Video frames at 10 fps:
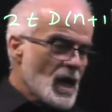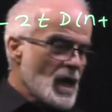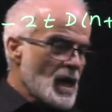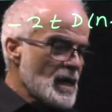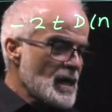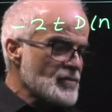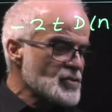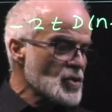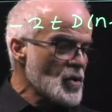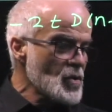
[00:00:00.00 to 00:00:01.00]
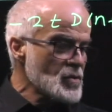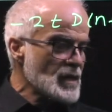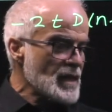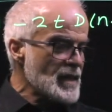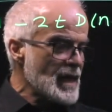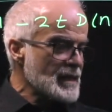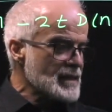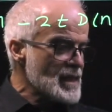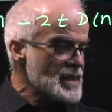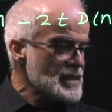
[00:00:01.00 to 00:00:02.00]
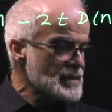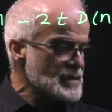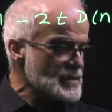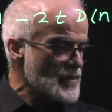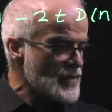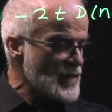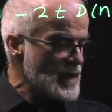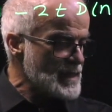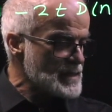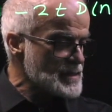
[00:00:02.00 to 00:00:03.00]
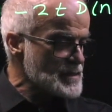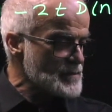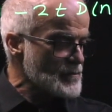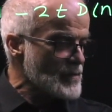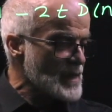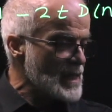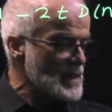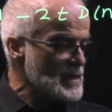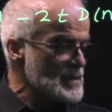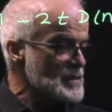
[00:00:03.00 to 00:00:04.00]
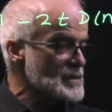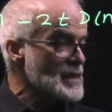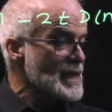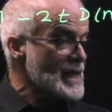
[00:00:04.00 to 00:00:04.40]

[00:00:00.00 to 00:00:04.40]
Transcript: I have shown that this phase is